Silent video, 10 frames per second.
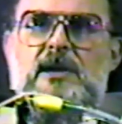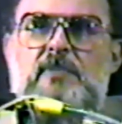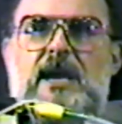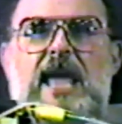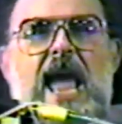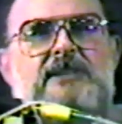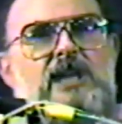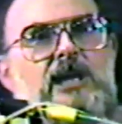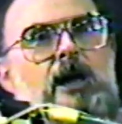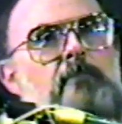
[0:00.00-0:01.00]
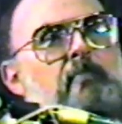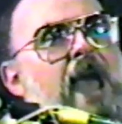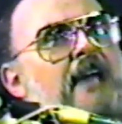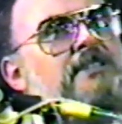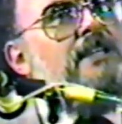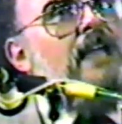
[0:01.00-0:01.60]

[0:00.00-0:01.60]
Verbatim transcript: but he has a capacity